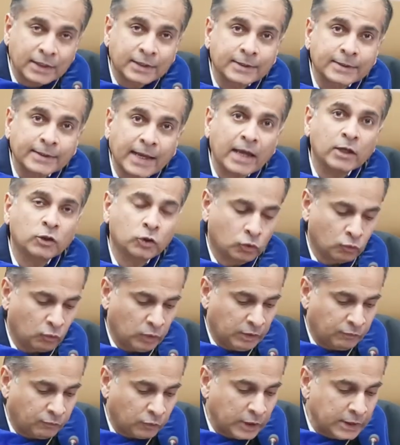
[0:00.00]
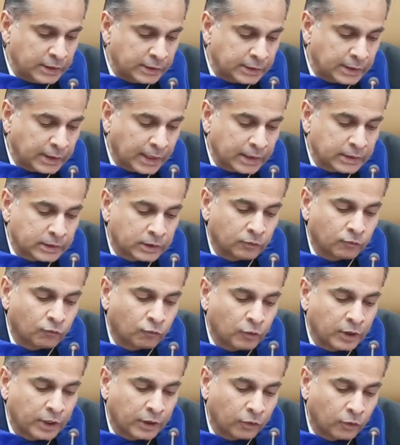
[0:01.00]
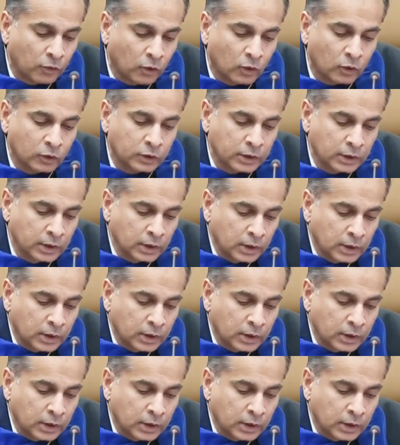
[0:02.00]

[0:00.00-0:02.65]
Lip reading: a sanctuary for intellect and free thought,